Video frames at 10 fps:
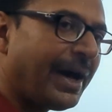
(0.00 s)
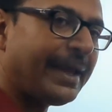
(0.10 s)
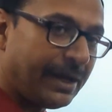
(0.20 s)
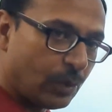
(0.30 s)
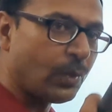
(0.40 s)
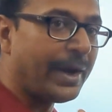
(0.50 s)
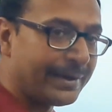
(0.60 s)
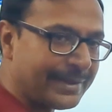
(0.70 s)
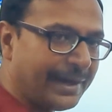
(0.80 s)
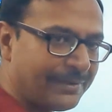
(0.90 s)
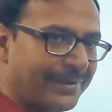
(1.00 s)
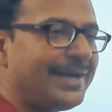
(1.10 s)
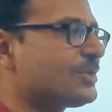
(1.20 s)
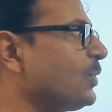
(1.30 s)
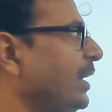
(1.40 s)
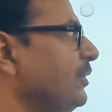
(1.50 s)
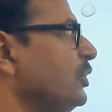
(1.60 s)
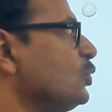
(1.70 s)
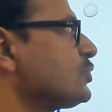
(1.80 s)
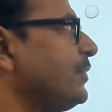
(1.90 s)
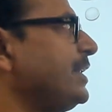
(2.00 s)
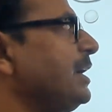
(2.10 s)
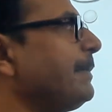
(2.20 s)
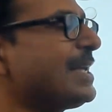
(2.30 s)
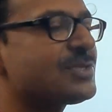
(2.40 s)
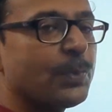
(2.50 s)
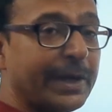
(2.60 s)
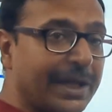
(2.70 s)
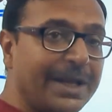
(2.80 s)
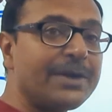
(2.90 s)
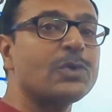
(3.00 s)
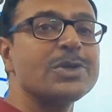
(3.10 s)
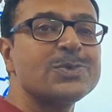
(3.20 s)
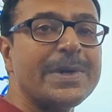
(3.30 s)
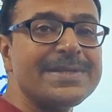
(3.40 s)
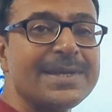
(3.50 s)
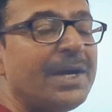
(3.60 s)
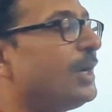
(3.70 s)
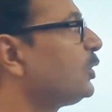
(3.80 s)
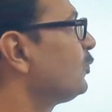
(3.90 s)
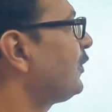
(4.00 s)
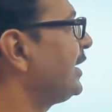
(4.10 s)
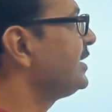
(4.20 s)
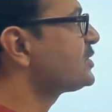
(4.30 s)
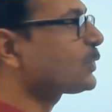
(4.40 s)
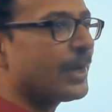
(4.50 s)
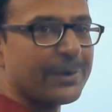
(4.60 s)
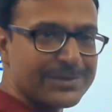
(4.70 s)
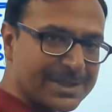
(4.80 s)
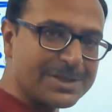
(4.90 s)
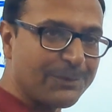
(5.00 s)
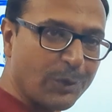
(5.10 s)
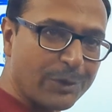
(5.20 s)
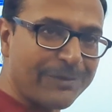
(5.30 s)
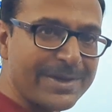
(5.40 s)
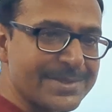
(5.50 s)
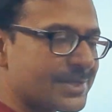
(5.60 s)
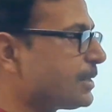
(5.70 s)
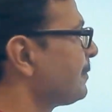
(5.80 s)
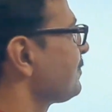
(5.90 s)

I require that, right? So I used Vedic maths vertically and crosswise to find the square of 64 first.